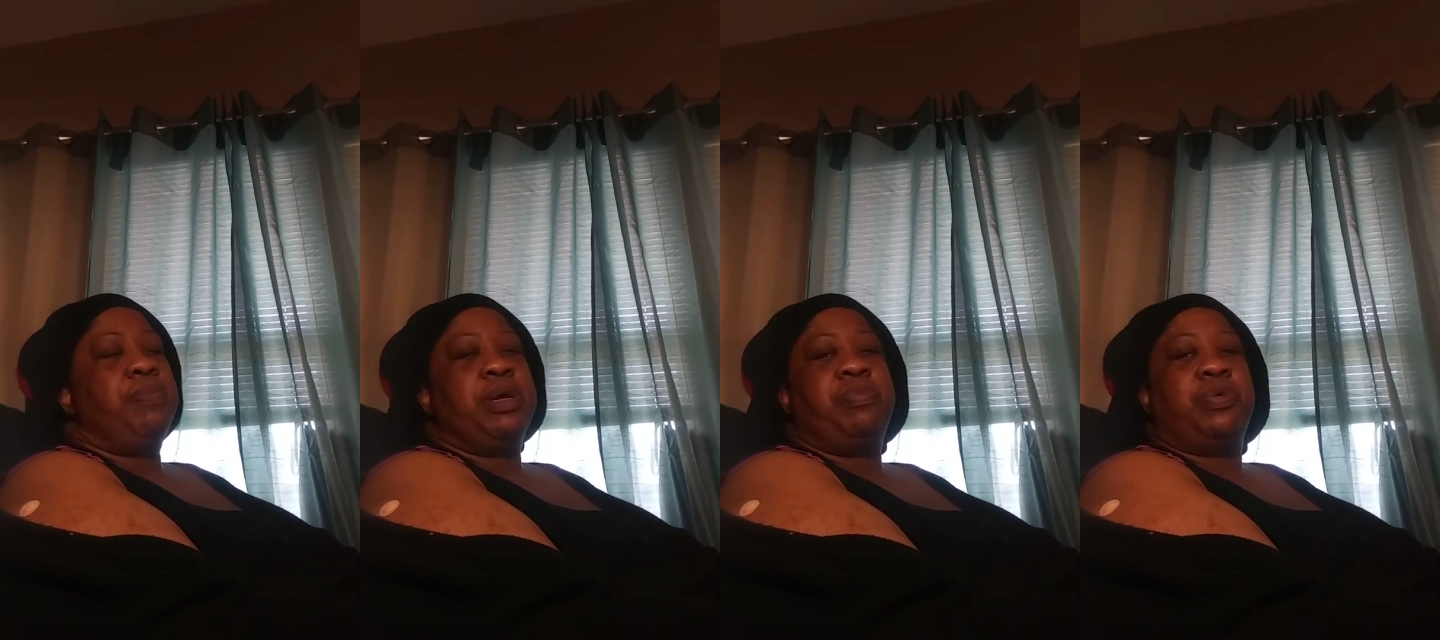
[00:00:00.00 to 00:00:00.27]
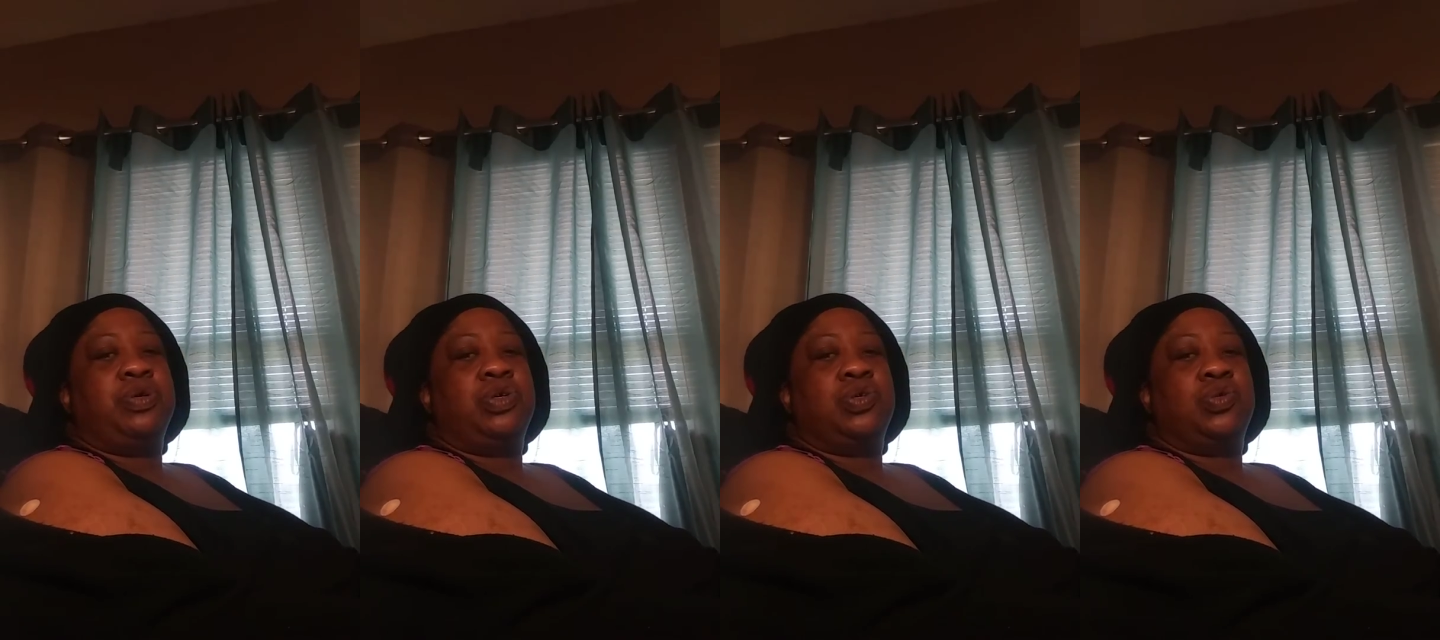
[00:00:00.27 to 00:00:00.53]

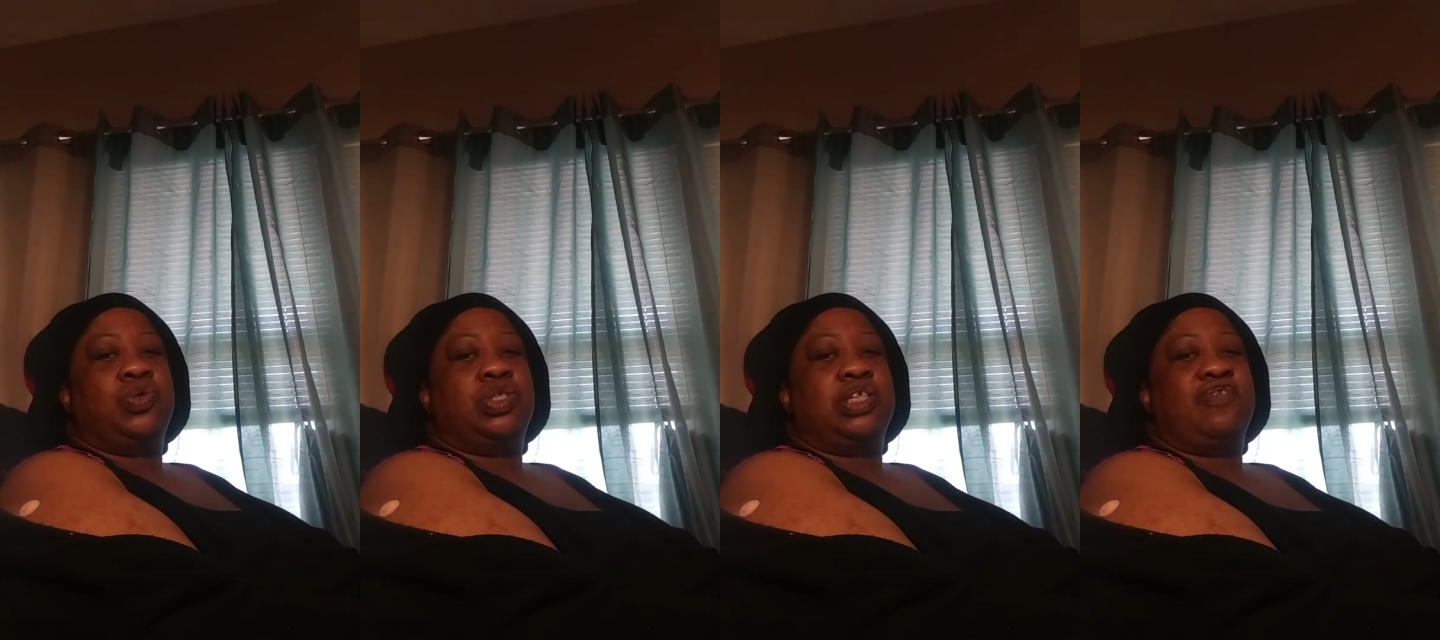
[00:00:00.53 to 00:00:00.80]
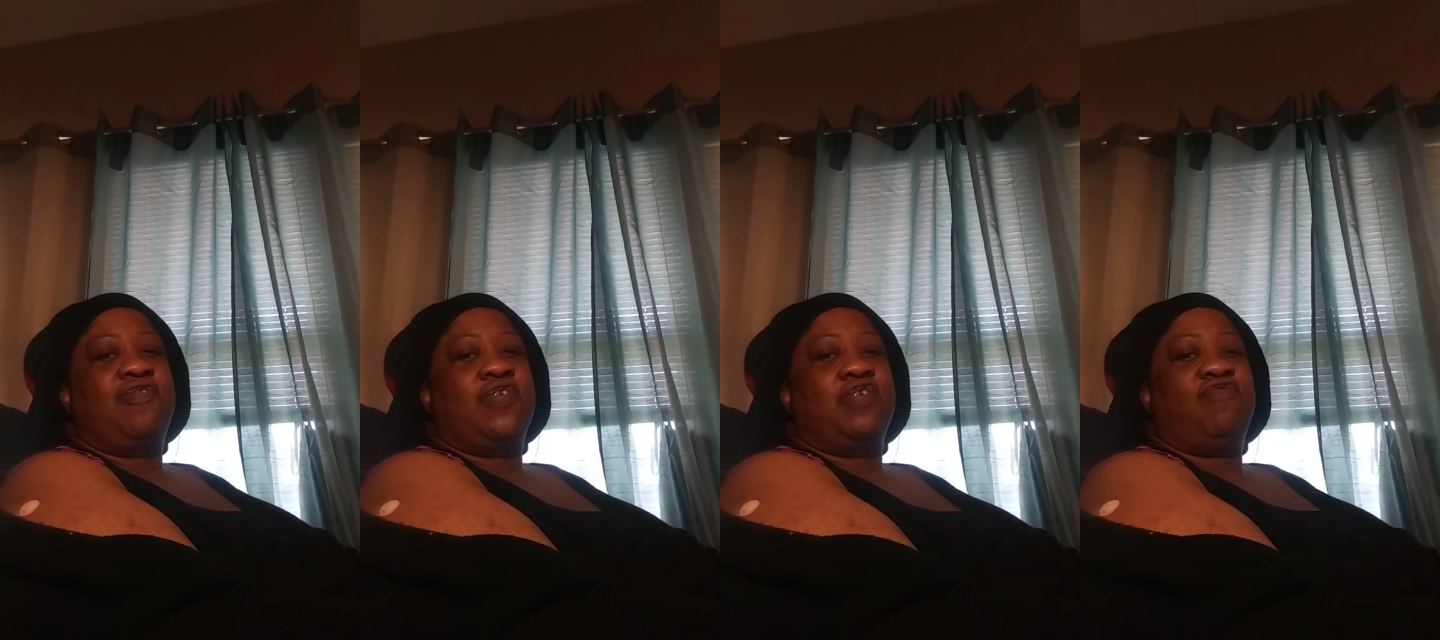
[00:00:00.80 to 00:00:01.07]
people use
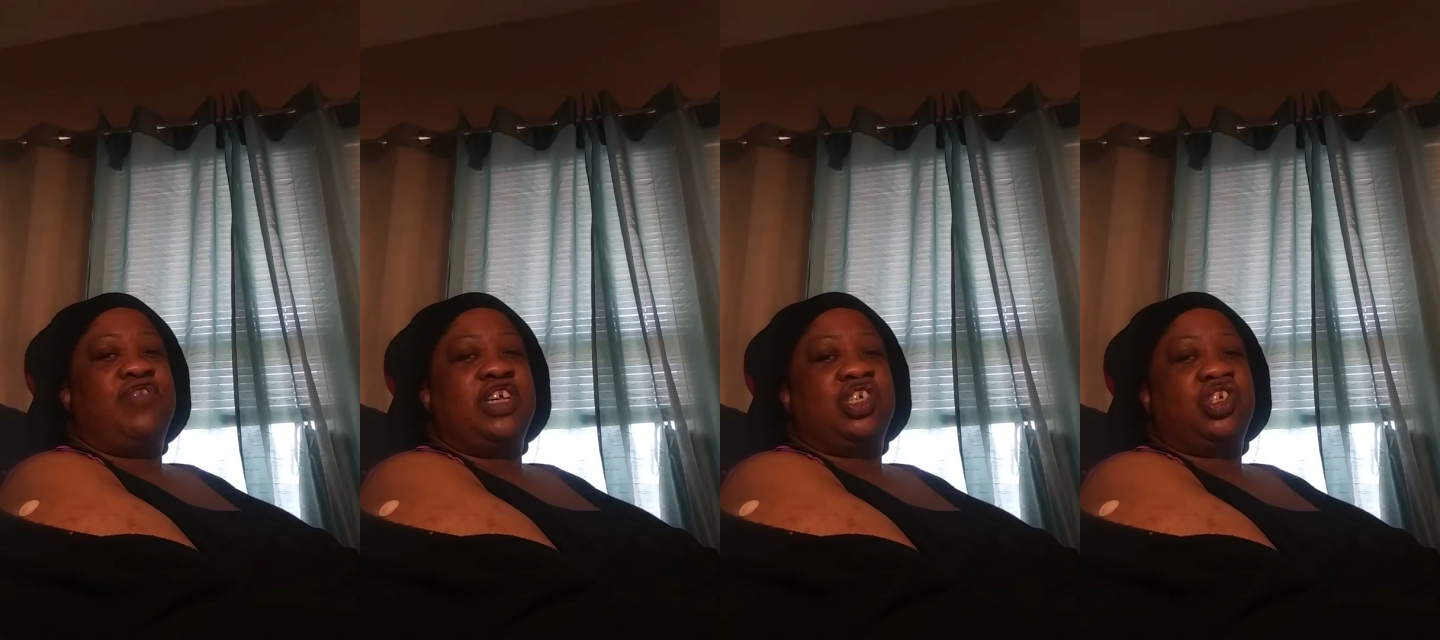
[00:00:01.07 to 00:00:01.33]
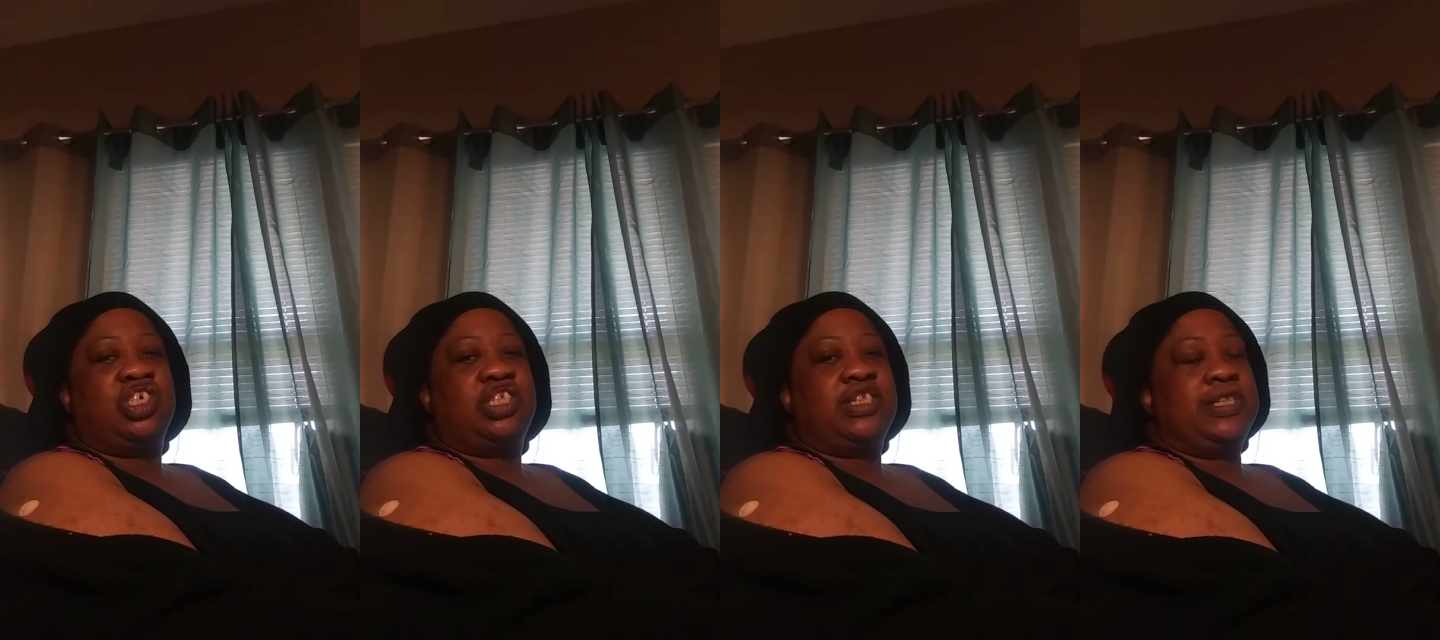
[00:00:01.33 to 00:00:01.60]
it for
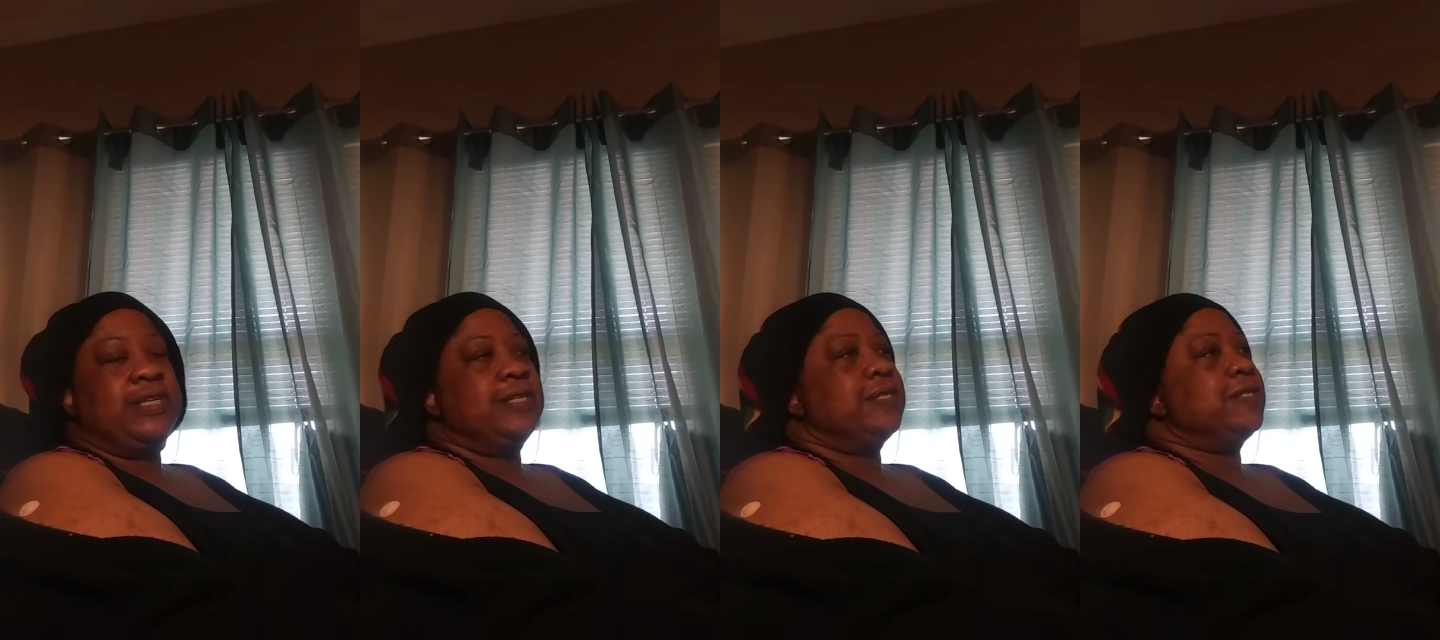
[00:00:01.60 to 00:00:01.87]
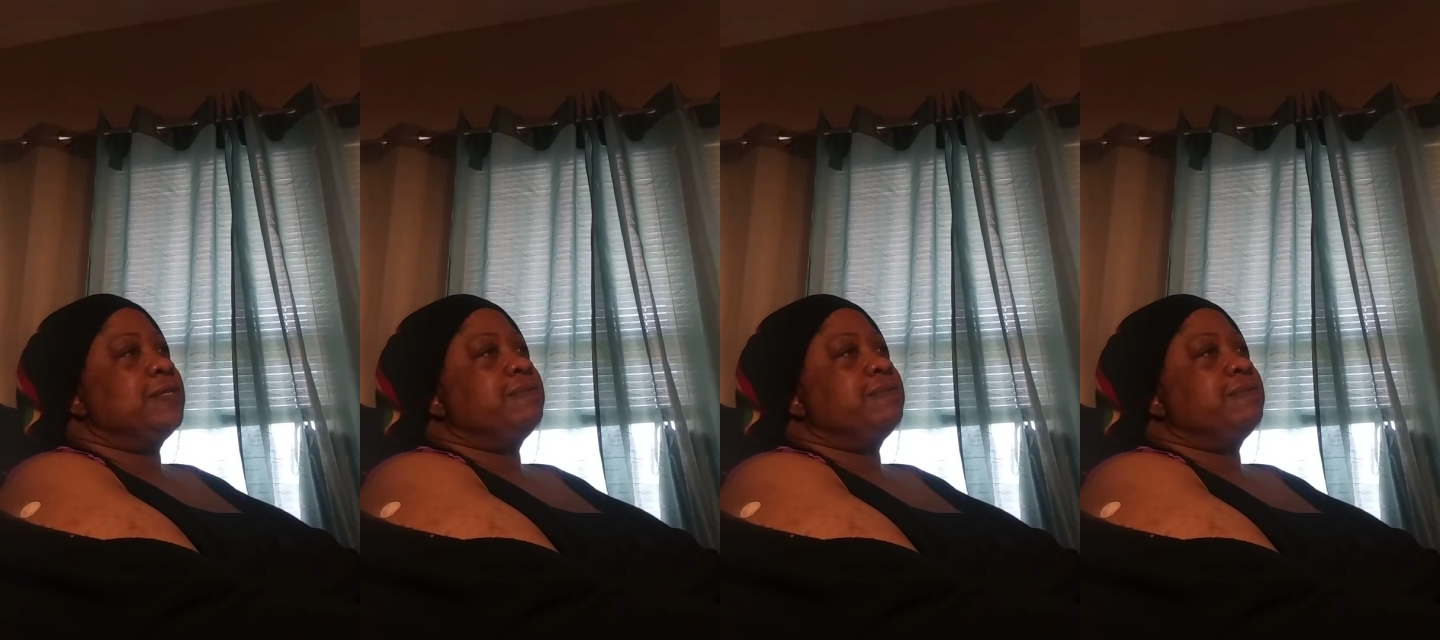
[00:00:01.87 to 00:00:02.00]
viciousness.